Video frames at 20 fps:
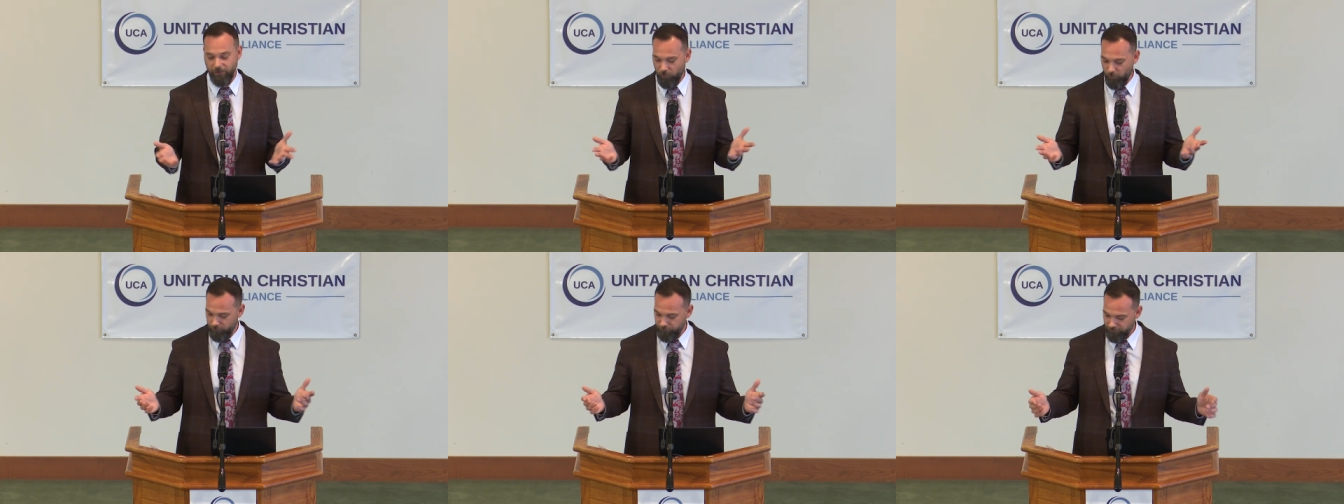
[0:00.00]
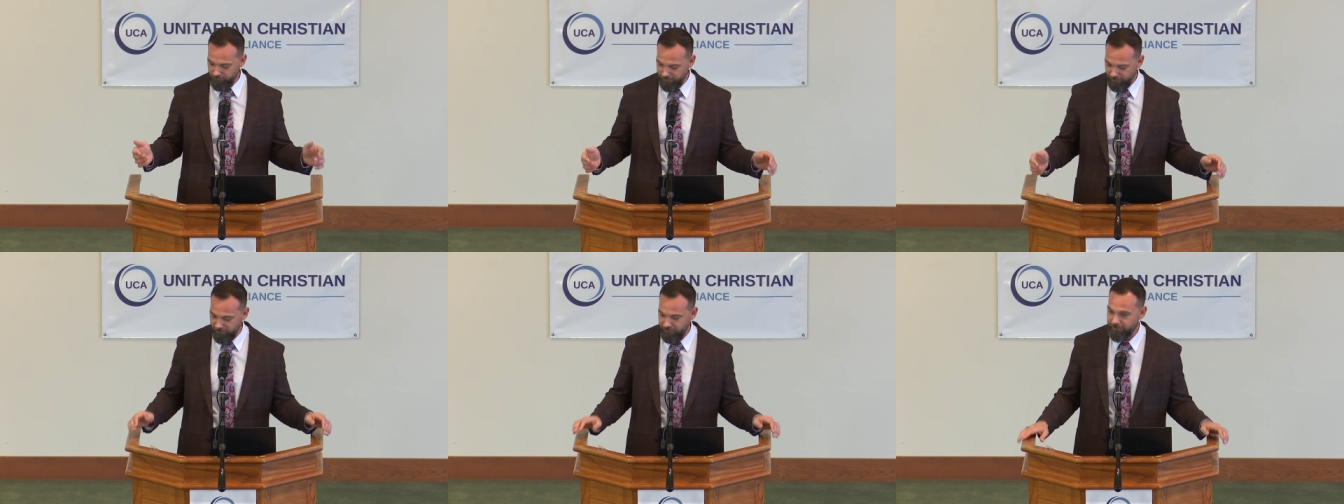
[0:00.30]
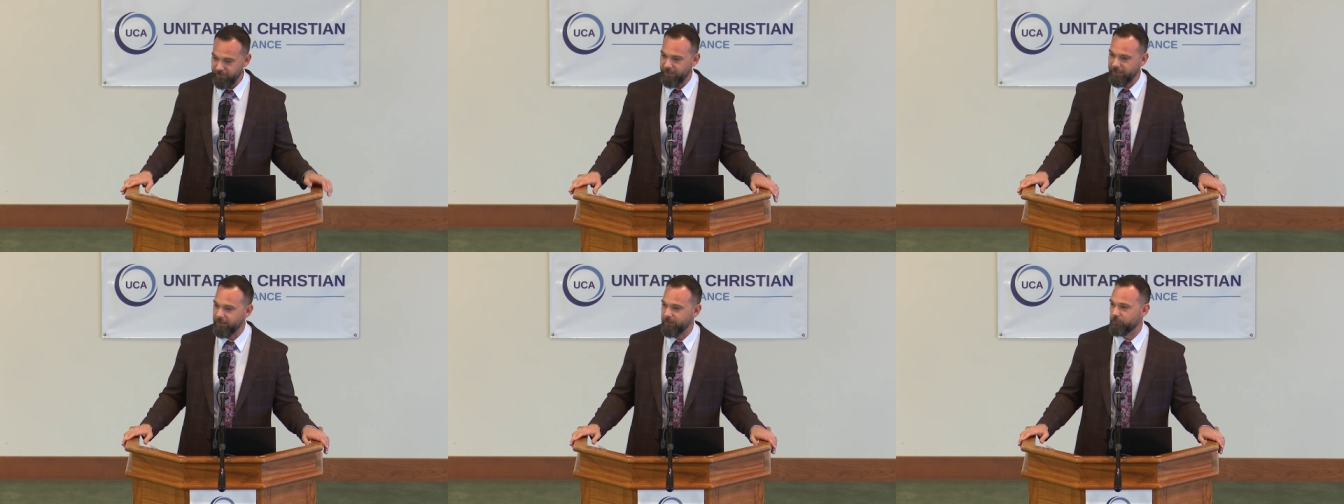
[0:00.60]
Hopefully
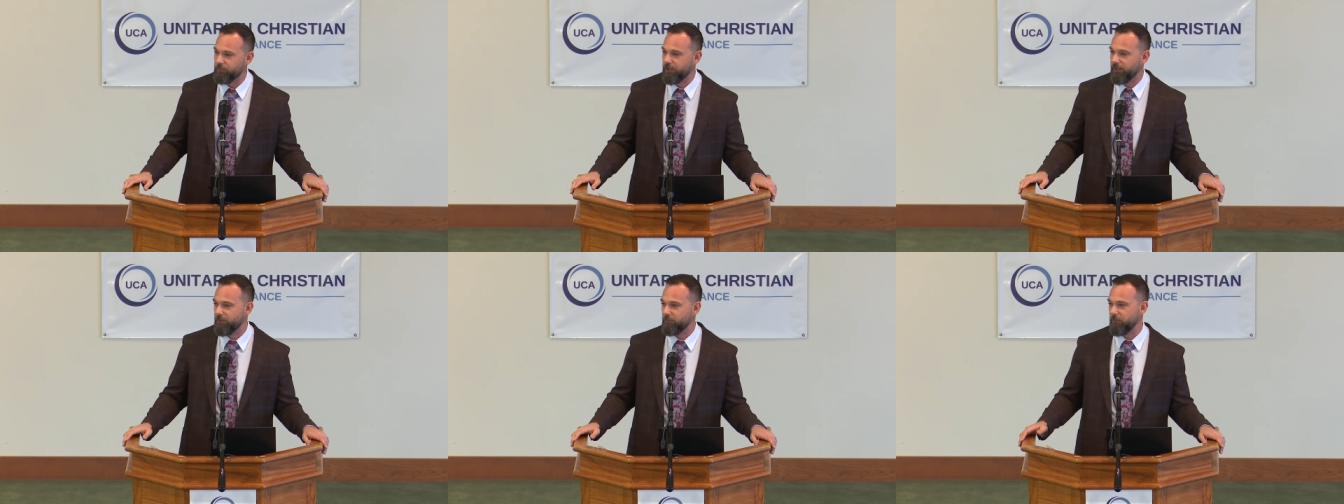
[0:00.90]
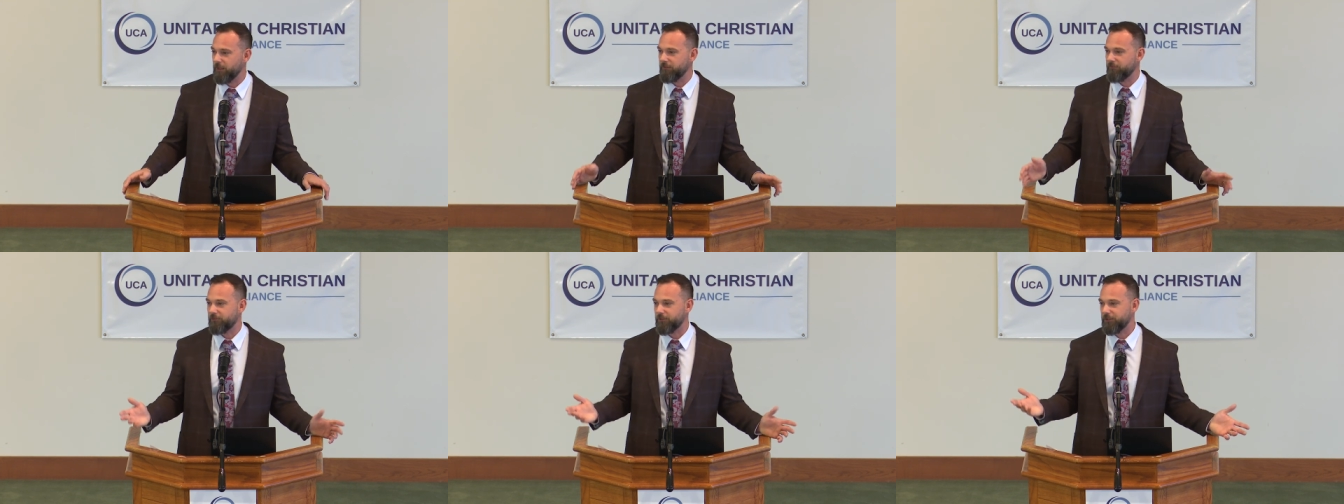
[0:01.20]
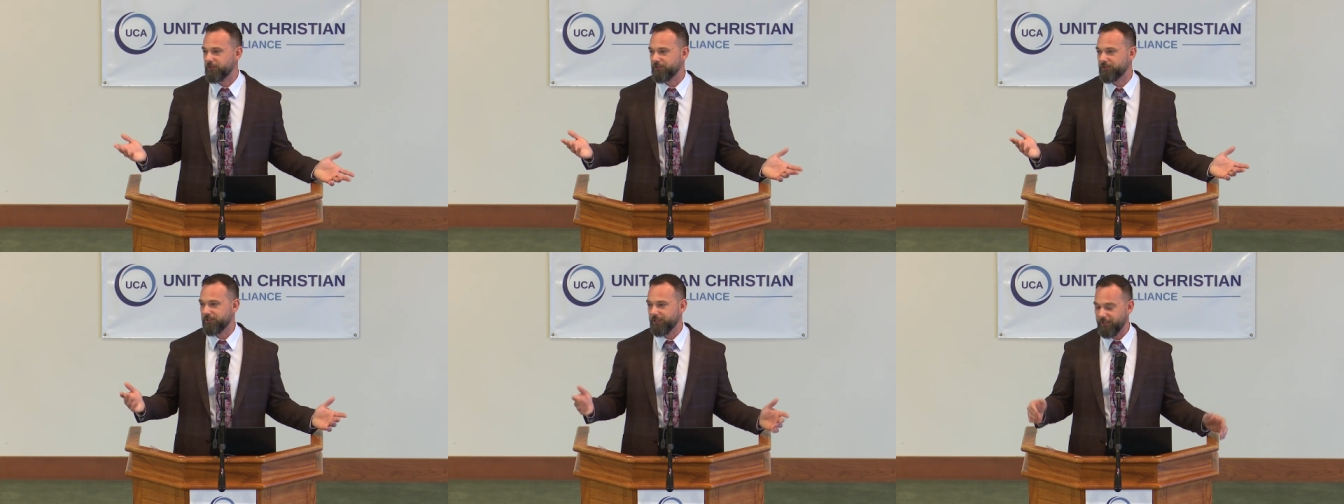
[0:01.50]
they had a breath mint
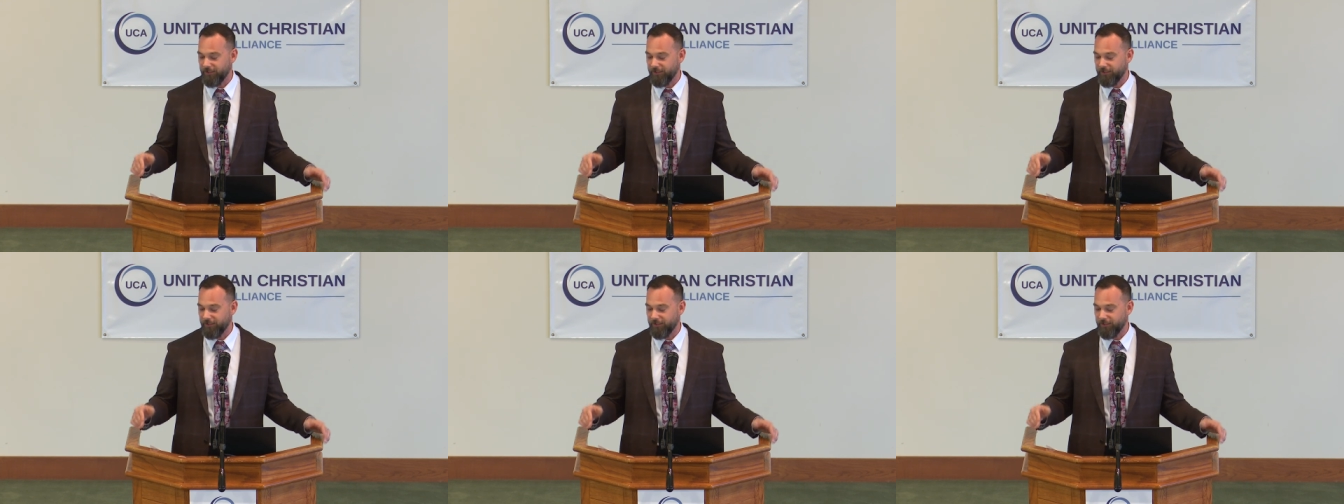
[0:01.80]
first.